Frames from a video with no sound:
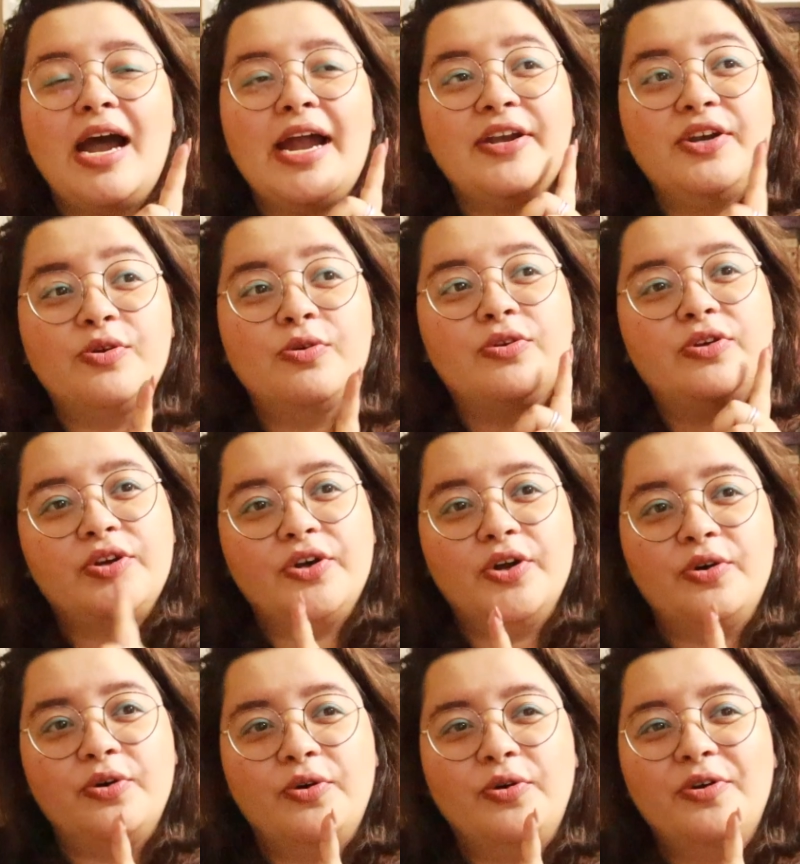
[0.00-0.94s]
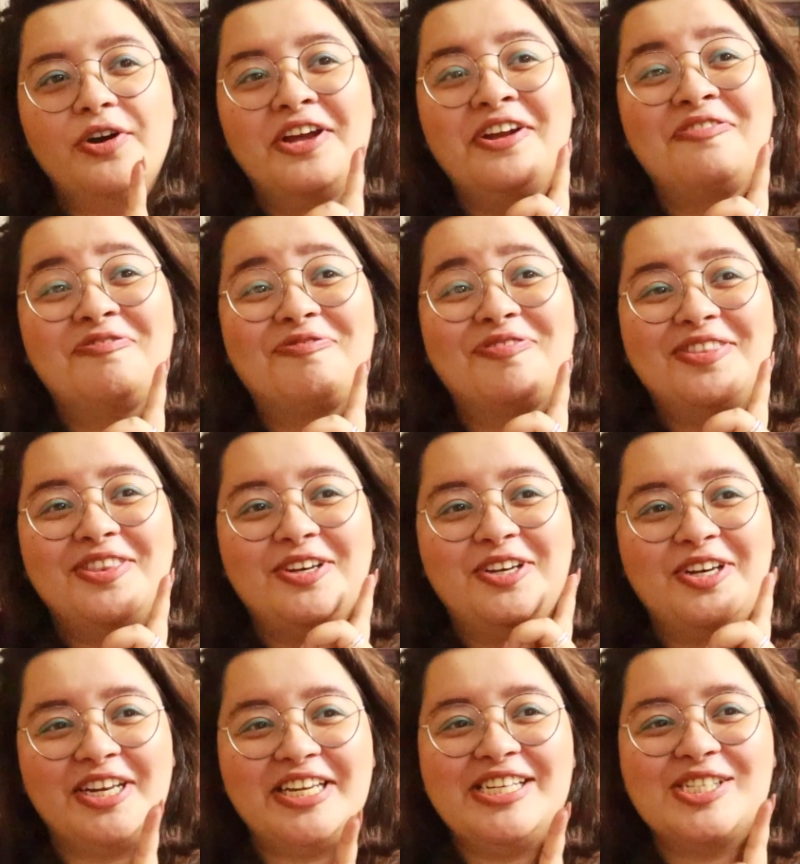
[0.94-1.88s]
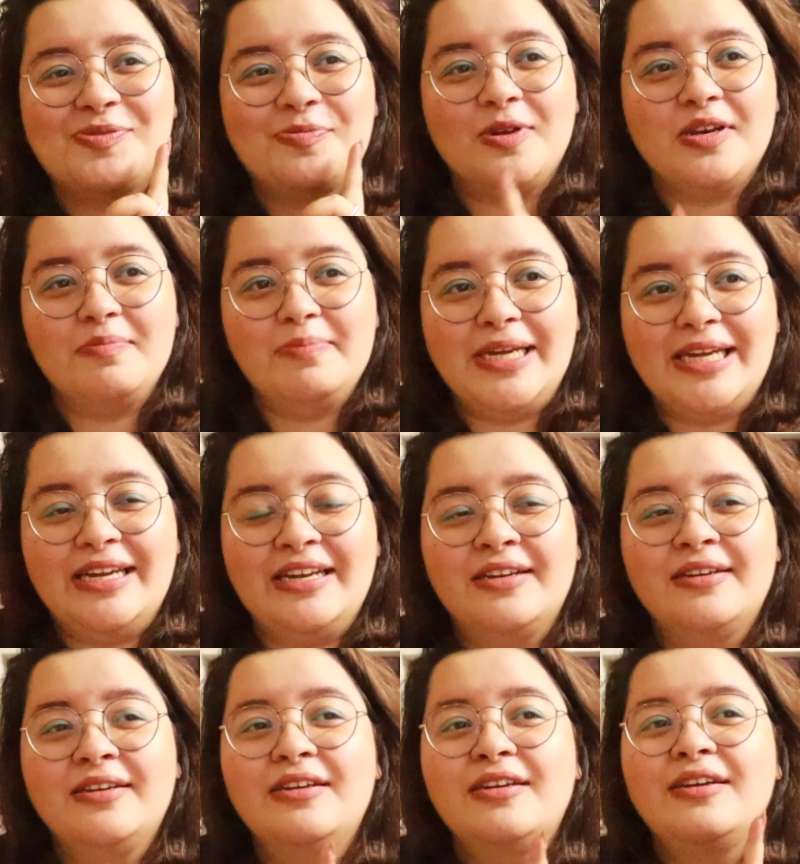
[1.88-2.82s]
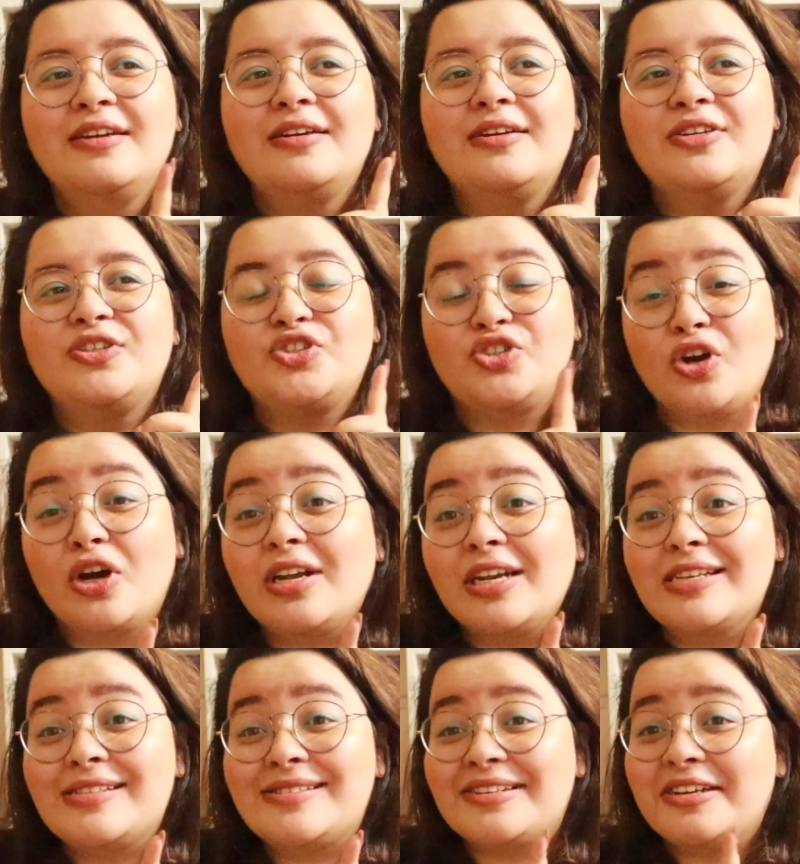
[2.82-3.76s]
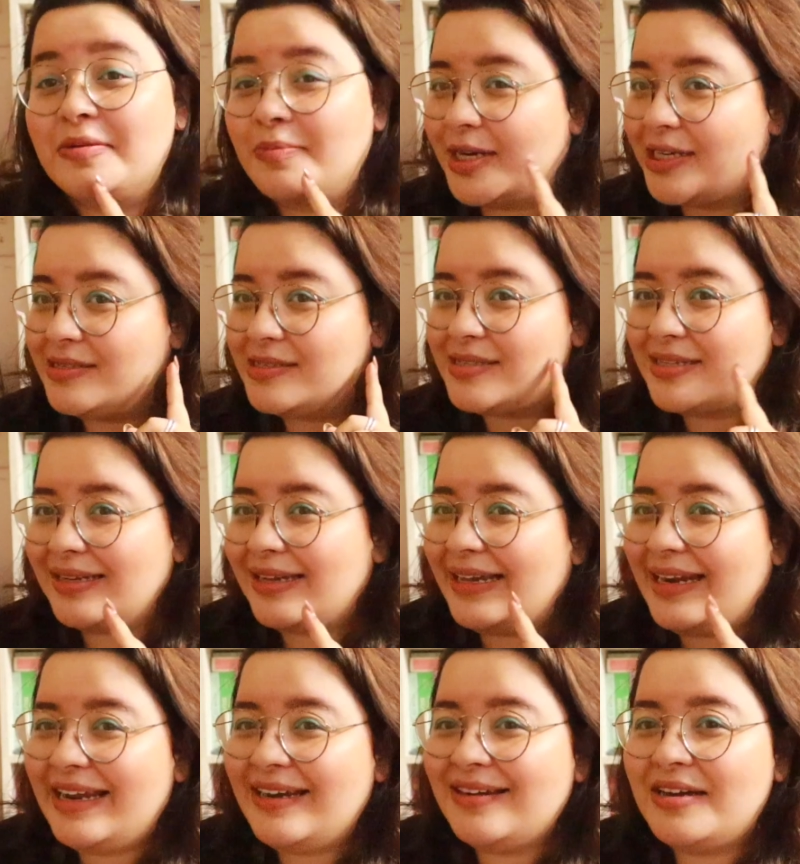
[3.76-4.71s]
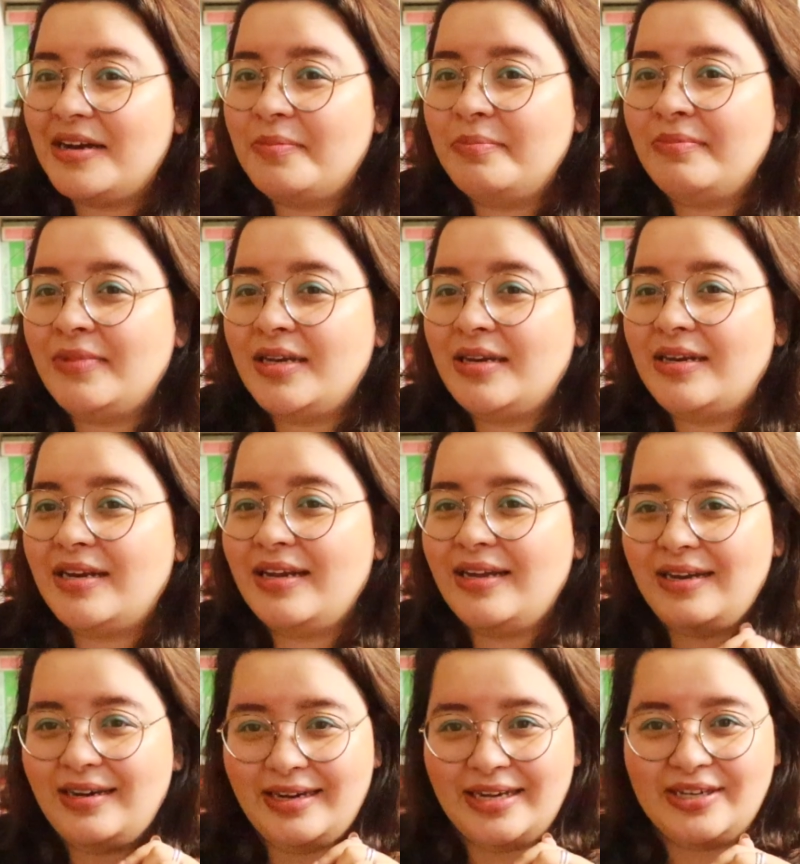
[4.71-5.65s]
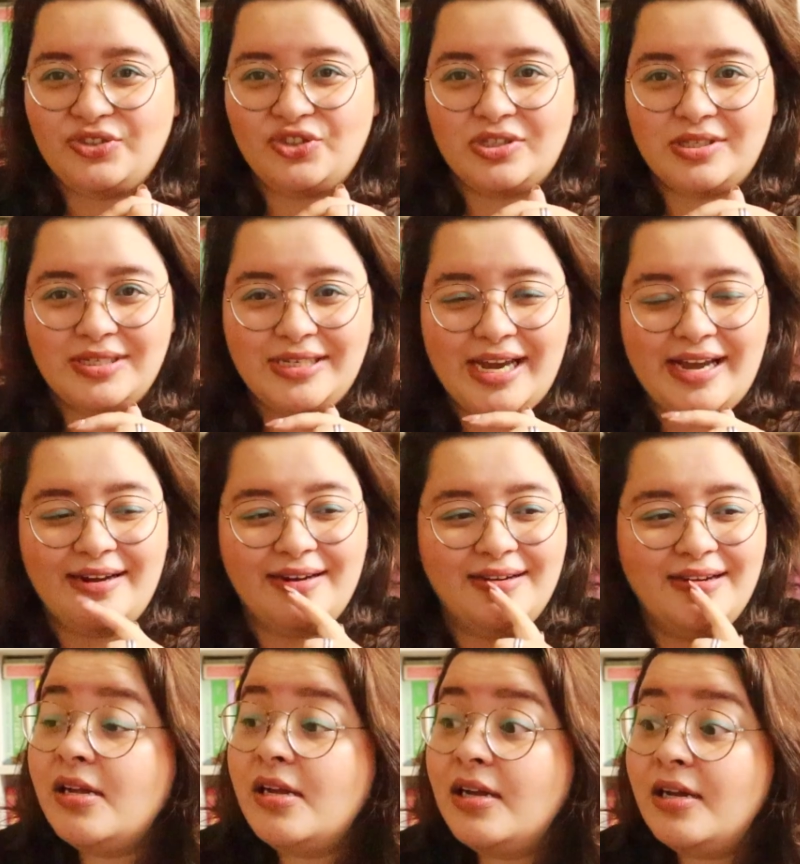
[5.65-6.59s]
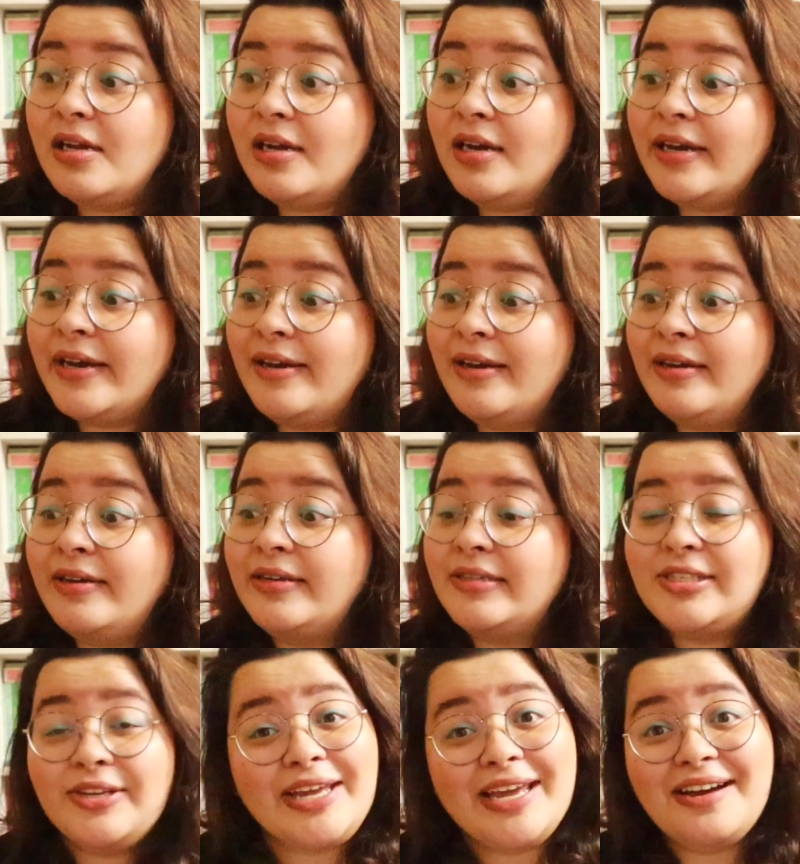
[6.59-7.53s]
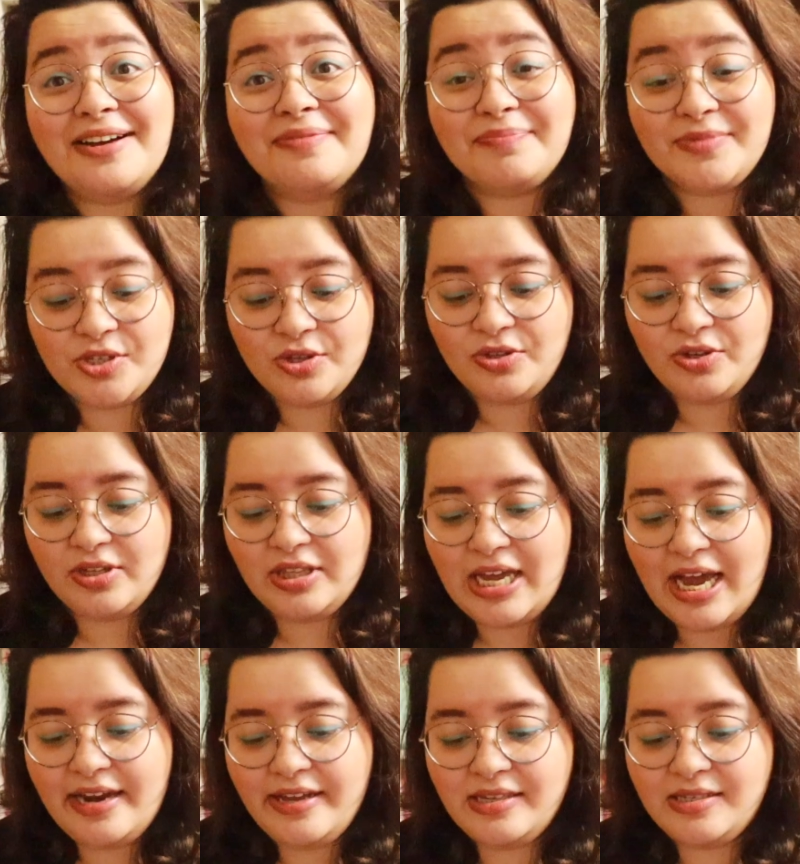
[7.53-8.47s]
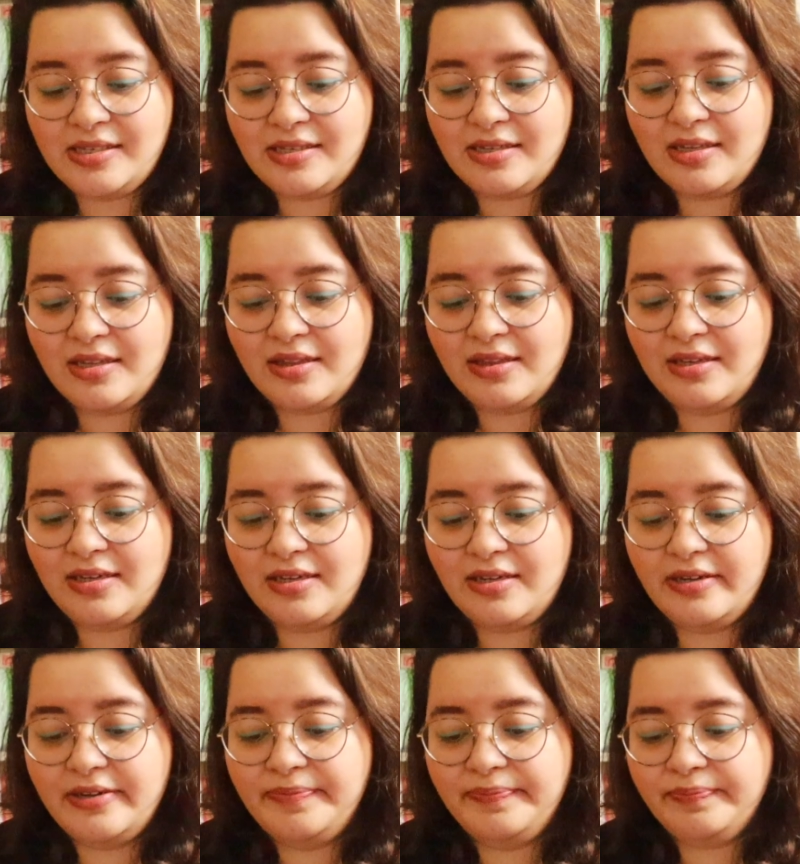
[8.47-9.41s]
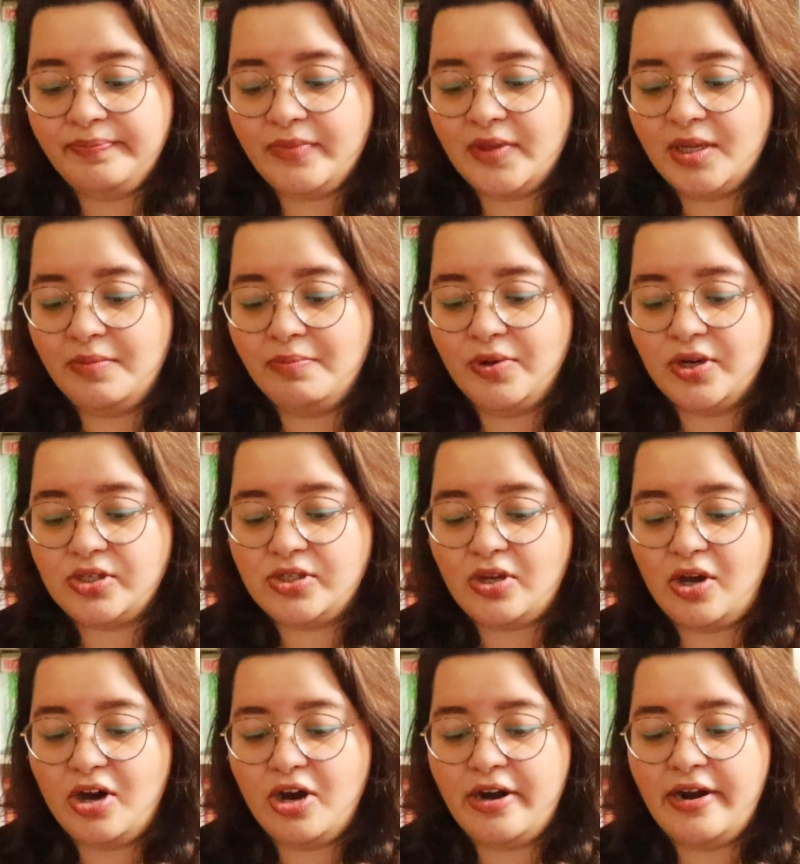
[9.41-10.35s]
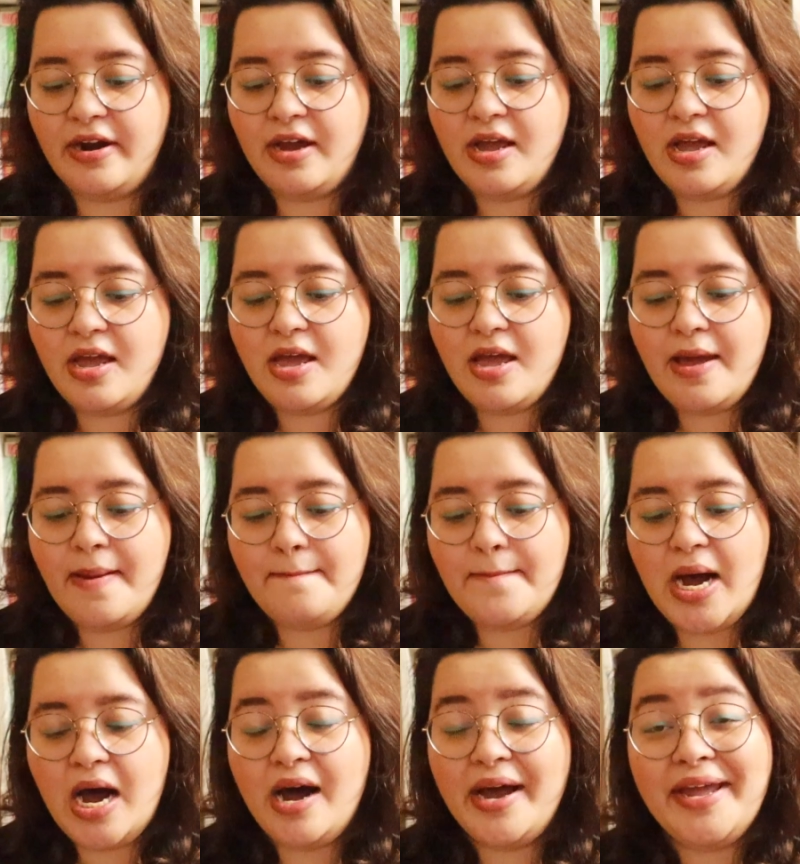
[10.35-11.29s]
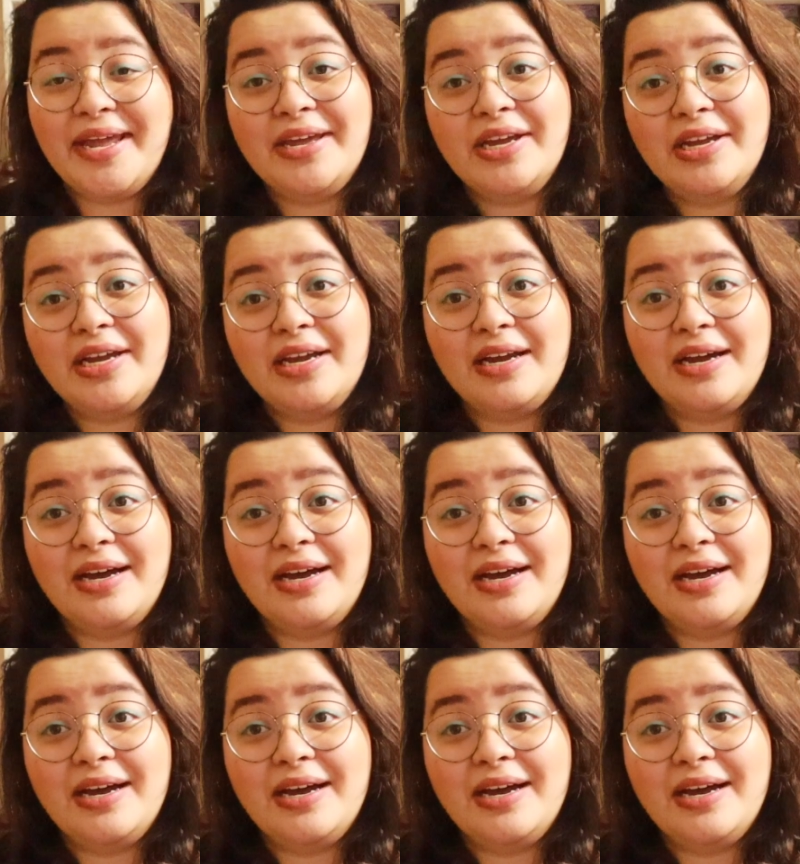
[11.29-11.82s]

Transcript: I don't know if The Trees will be shortlisted because it ain't come to India just yet. So yeah, so that is the books on my